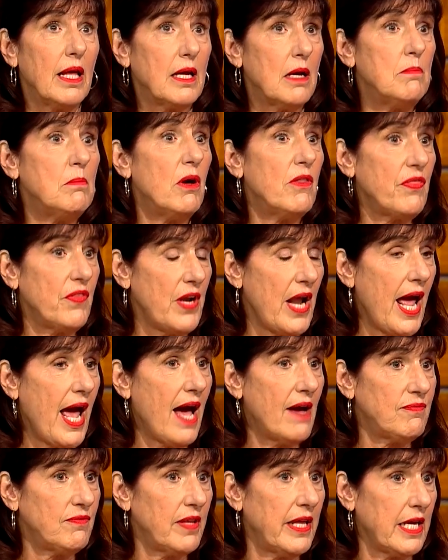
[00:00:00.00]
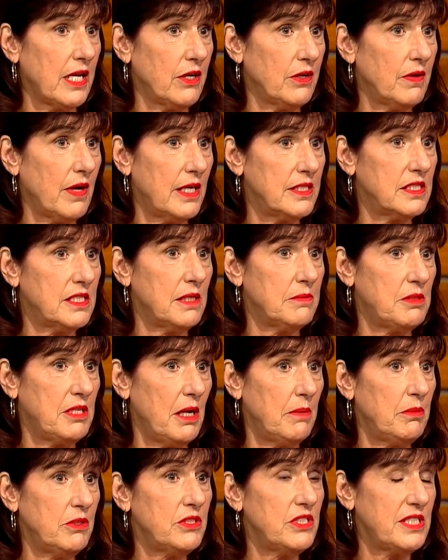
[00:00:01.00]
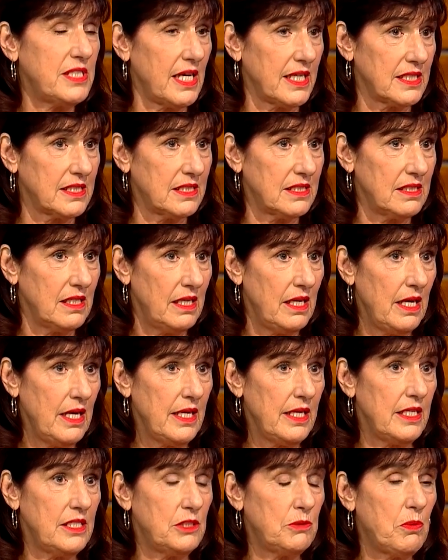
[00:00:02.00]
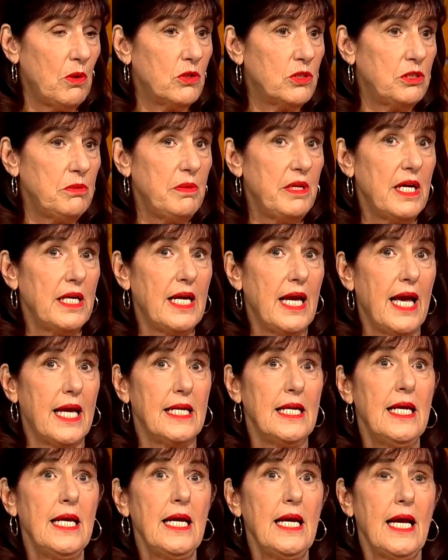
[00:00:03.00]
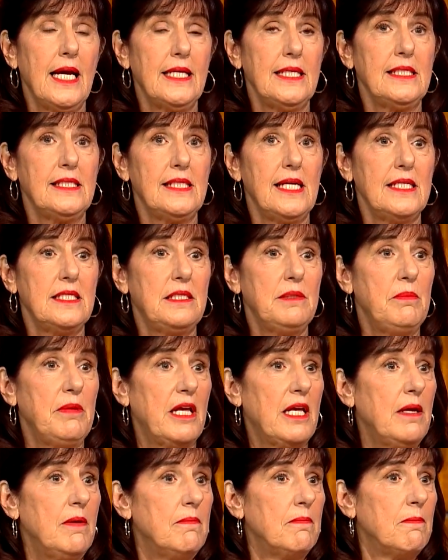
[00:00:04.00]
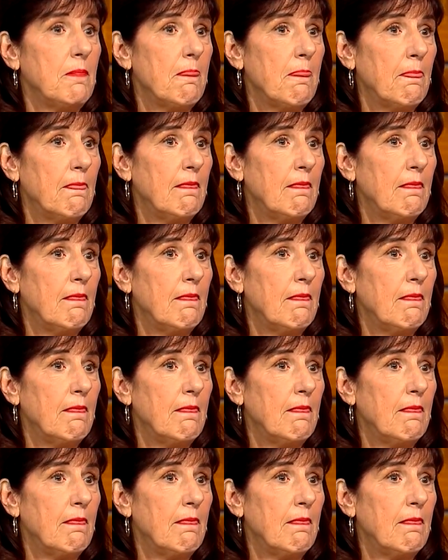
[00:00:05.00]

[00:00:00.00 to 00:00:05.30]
uh, like a month and a half later on September 6th. He spoke to me again and he said to me,